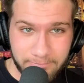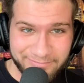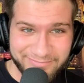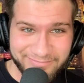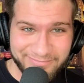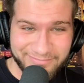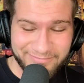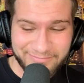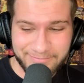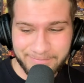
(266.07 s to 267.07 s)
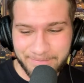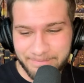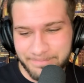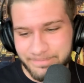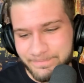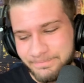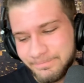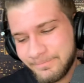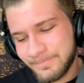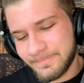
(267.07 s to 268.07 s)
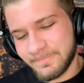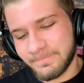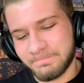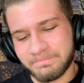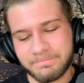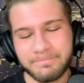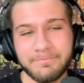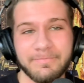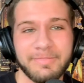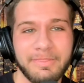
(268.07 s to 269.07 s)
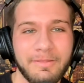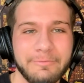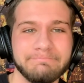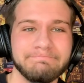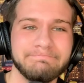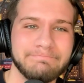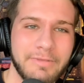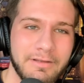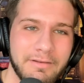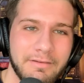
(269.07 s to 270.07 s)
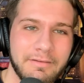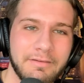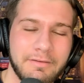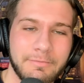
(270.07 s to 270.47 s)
Nothing is said.